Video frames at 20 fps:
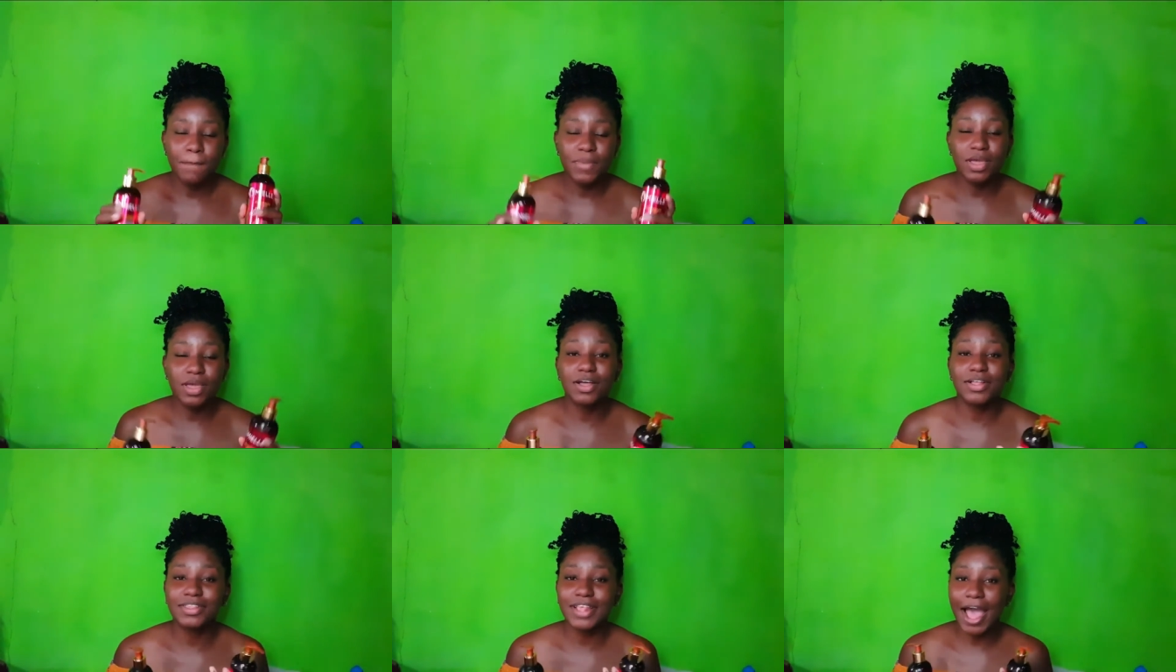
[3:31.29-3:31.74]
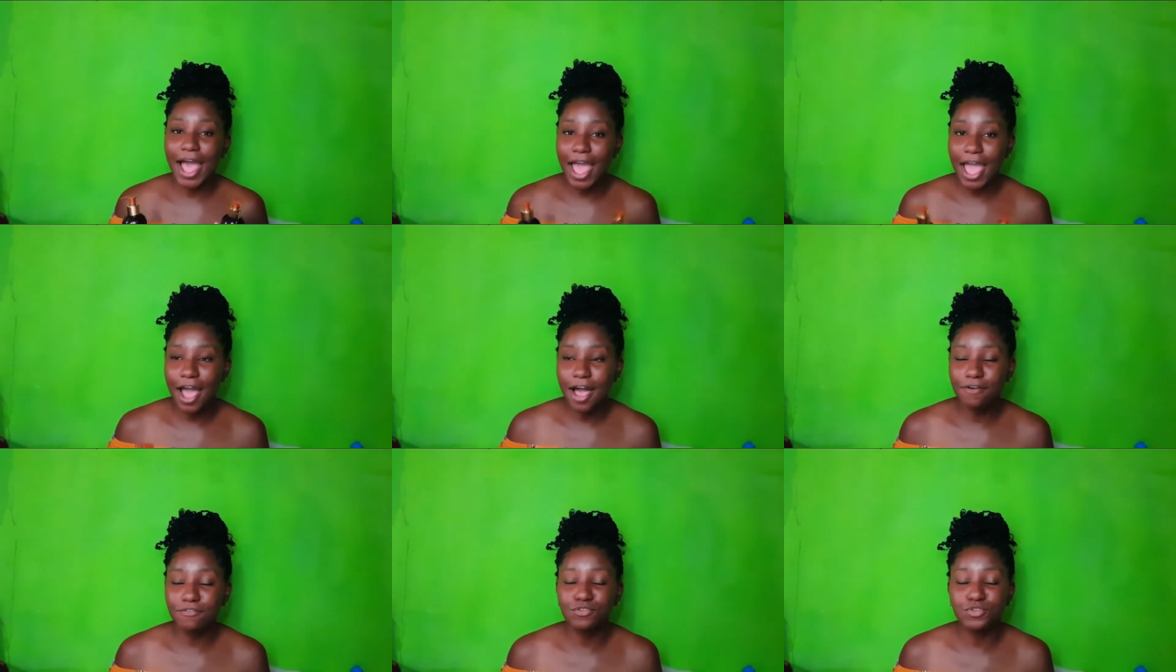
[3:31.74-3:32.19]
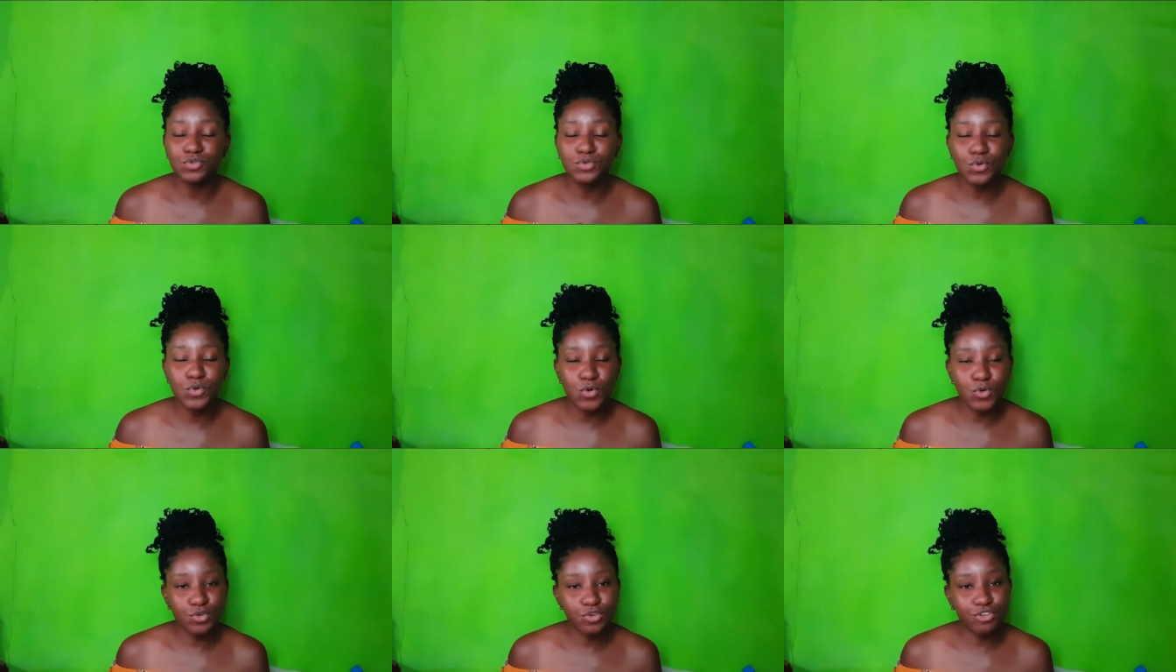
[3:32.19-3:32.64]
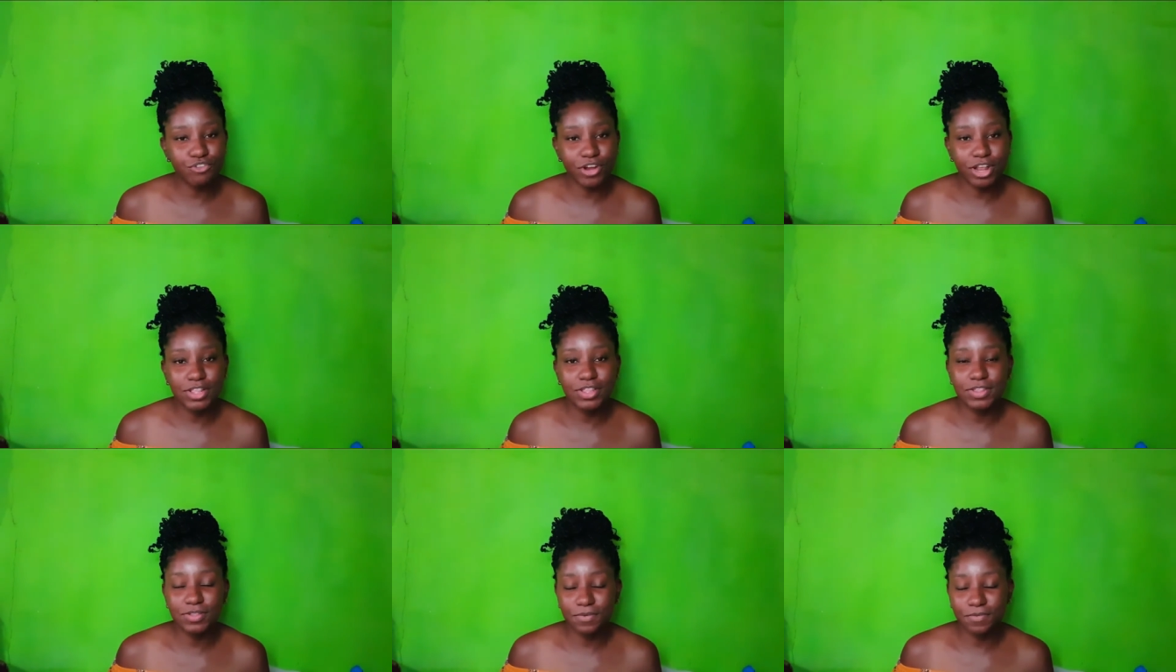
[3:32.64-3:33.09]
because I have no
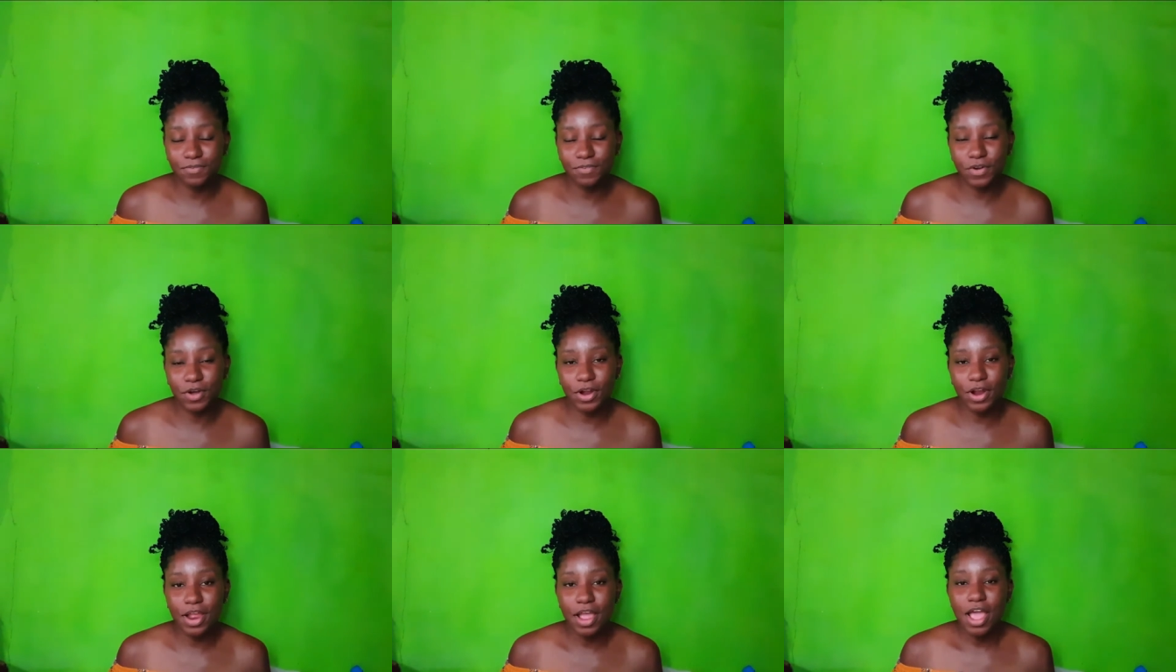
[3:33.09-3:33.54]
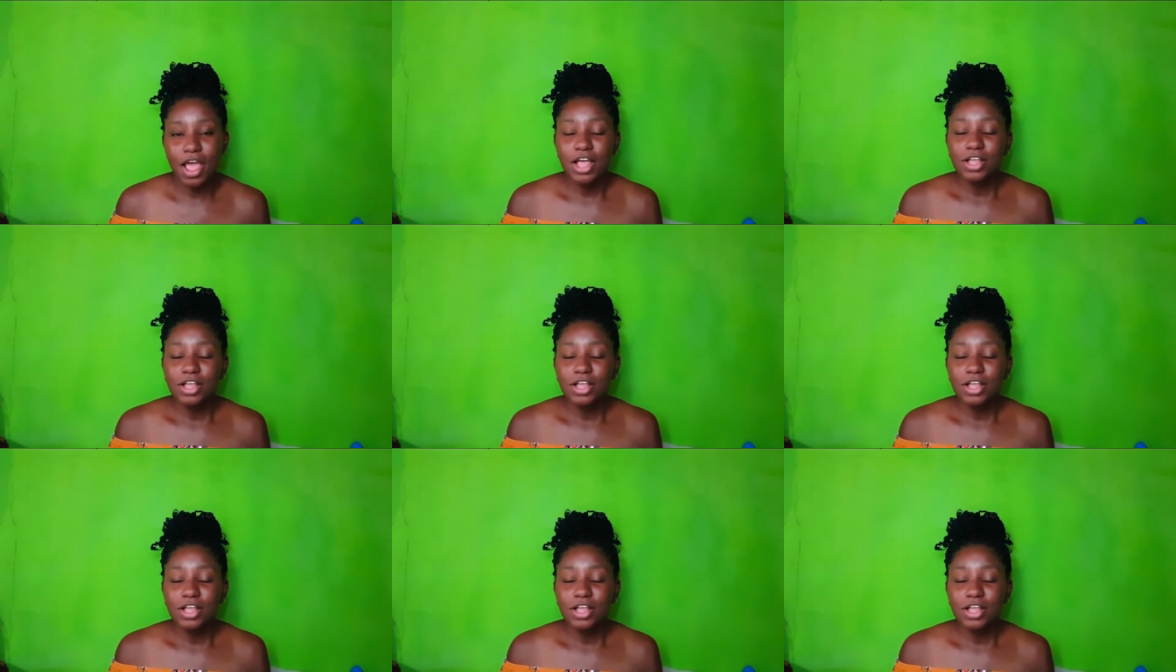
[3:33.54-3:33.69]
regrets so far.